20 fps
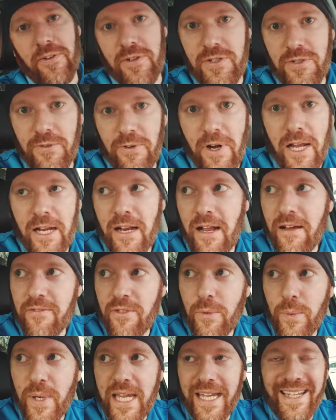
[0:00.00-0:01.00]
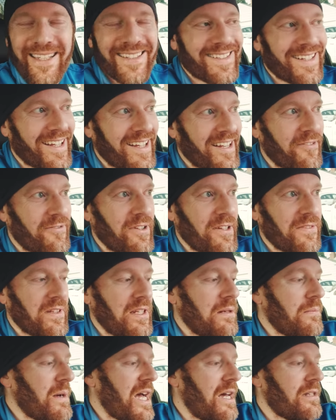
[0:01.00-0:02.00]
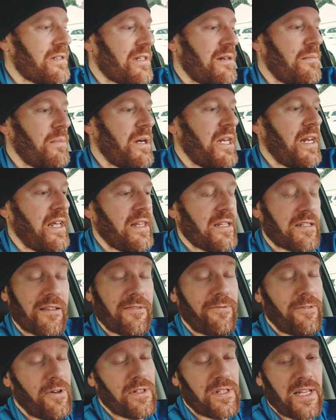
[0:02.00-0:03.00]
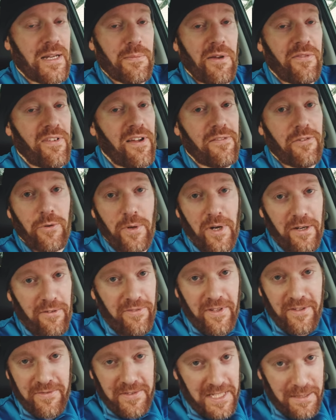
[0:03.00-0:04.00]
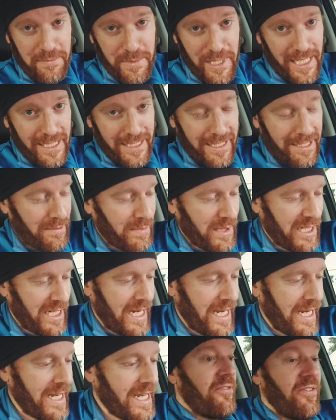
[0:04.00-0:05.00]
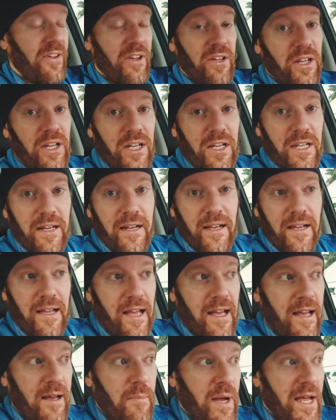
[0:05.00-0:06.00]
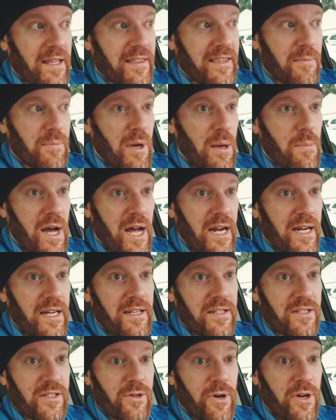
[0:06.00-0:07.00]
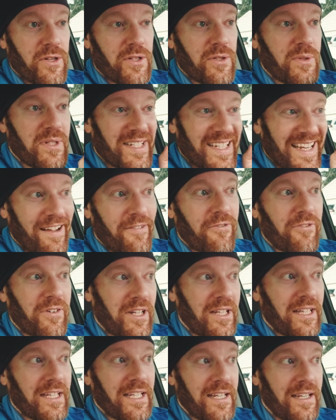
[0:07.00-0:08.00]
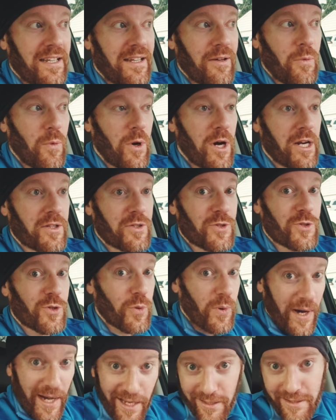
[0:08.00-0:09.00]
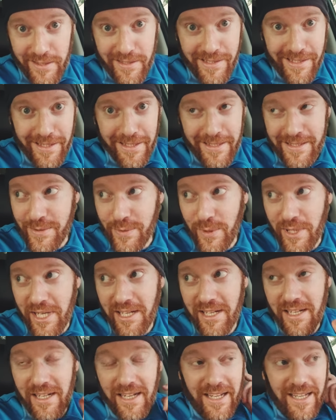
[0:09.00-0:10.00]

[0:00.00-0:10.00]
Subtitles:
First run of the week done, 15 miles on a Monday. This is the first time I've ever run 15 miles on a Monday. Feel good. I think my body is going to definitely want trails this week.